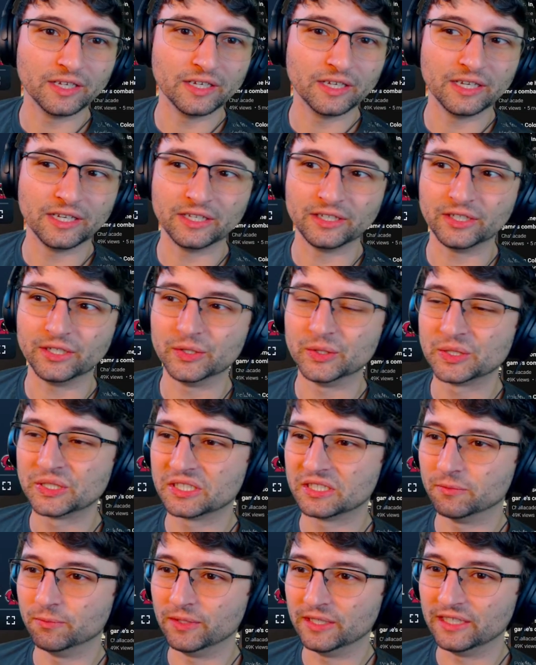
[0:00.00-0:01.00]
it used
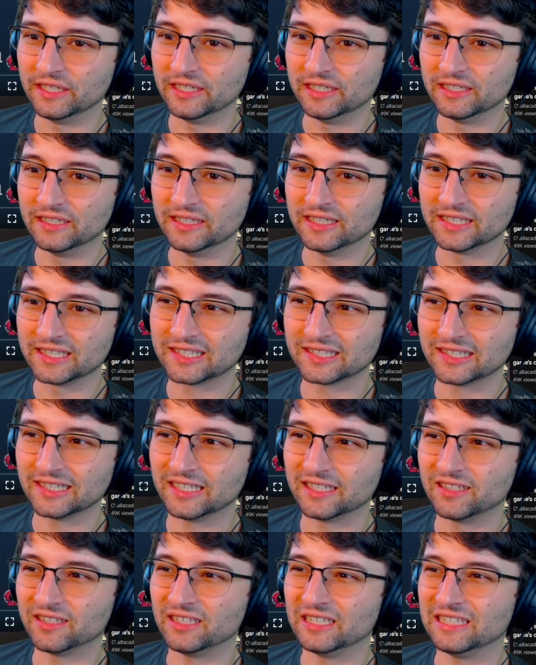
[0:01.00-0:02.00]
to be, it's
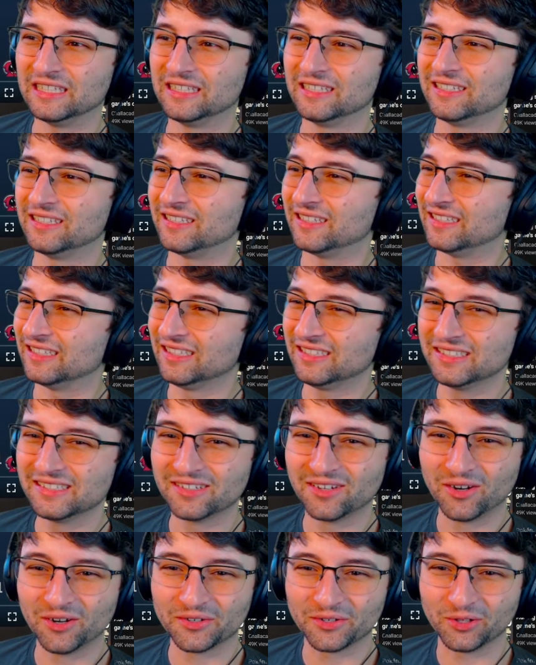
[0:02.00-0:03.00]
like, ew, this is
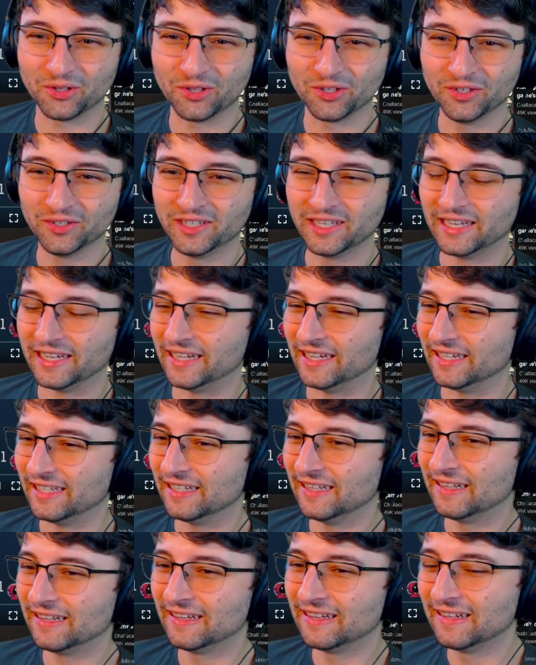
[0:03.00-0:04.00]
hard to look at.
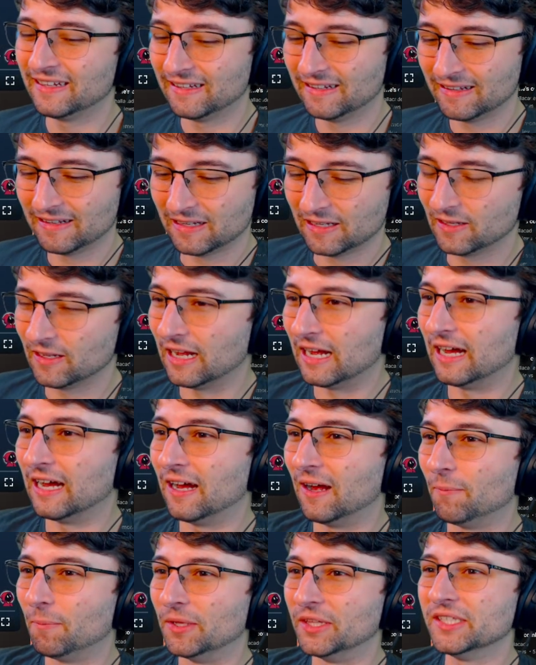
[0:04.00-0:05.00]

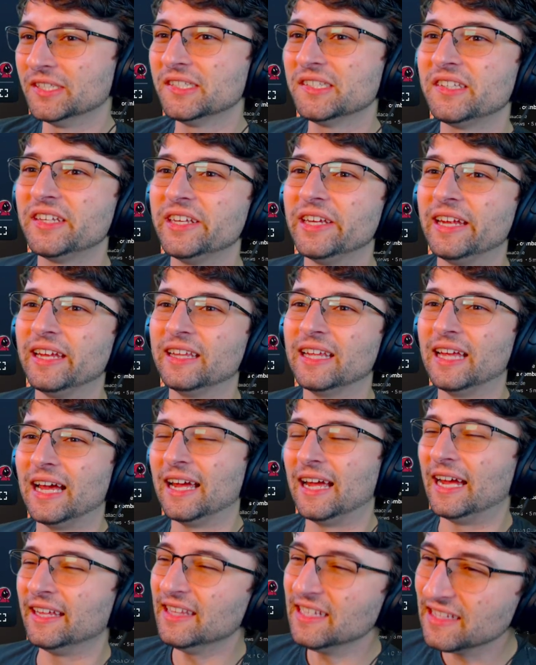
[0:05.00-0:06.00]
But this is
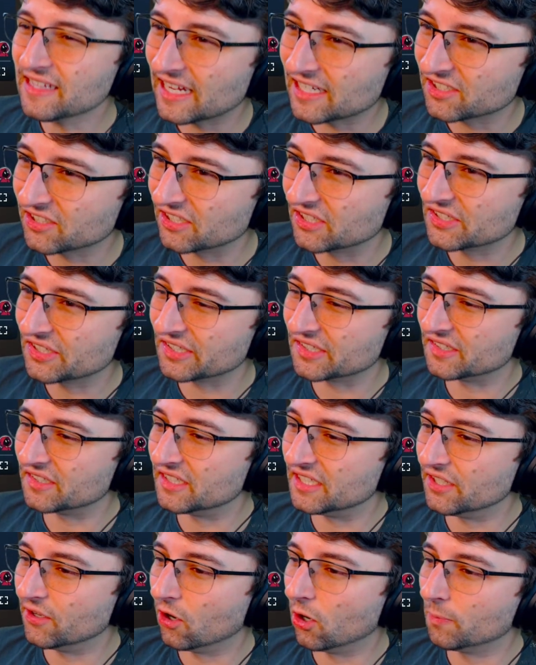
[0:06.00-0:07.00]
I think actually this is
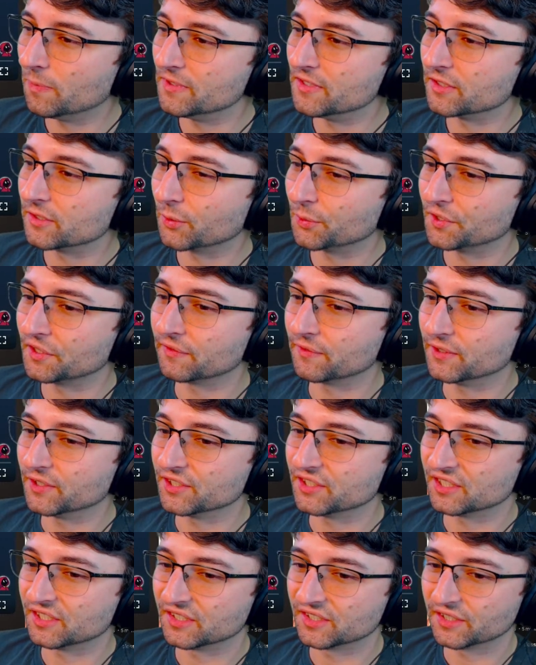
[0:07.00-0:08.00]
the open source
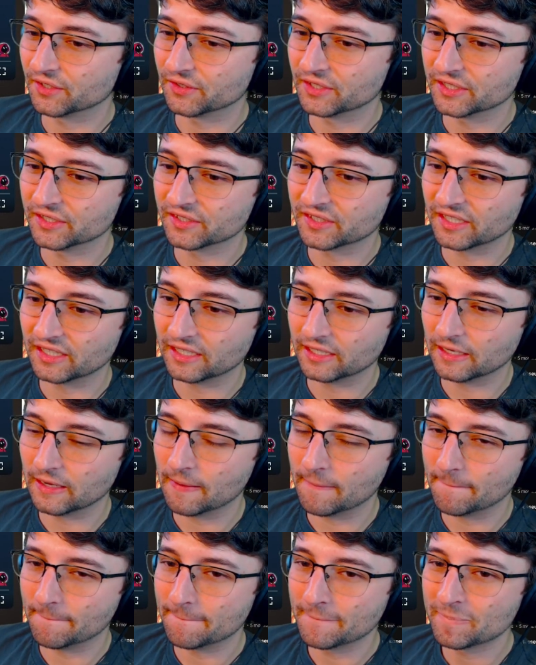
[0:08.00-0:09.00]
version. So there's a
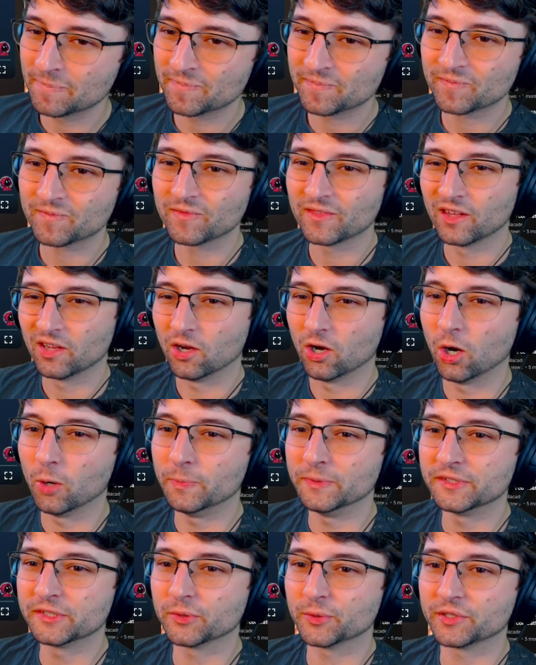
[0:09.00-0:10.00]

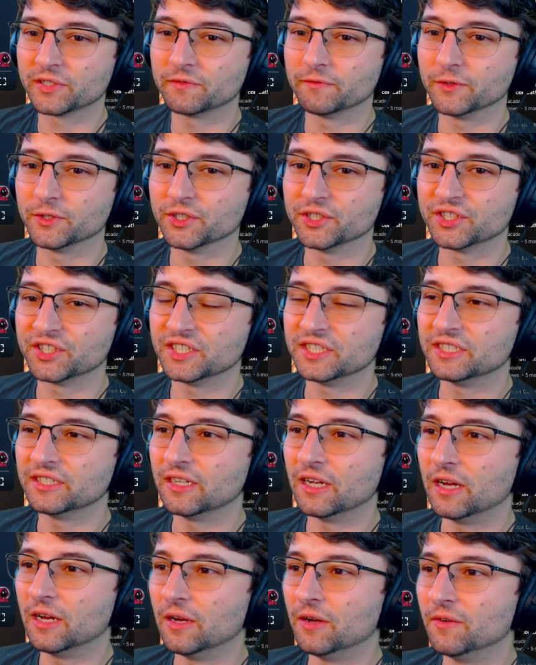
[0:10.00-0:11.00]
open source version
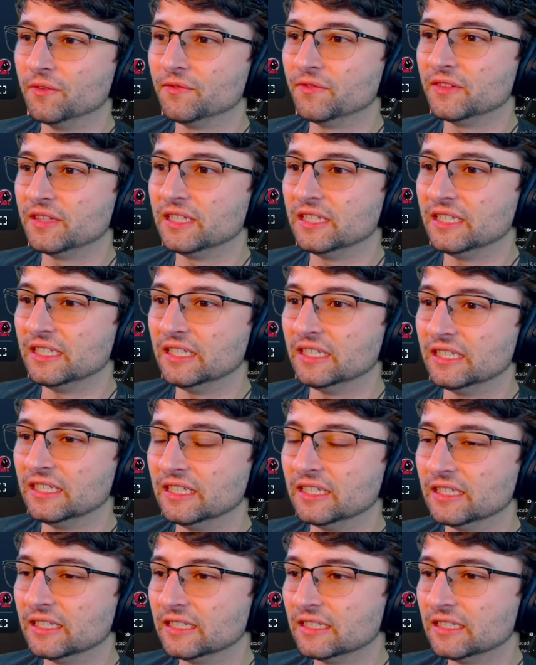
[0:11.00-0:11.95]
of the